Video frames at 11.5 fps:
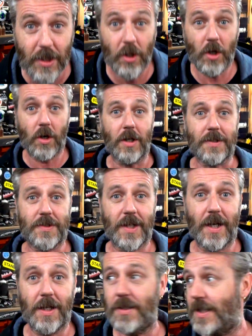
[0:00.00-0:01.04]
All right,
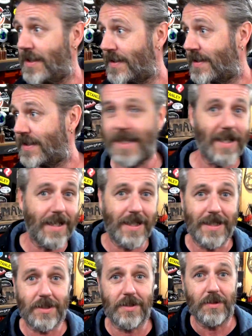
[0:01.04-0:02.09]
so let's get
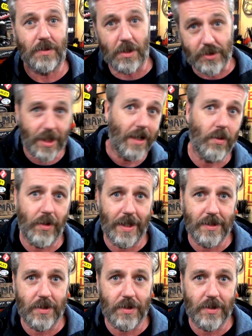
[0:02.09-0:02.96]
into, I'll show you all those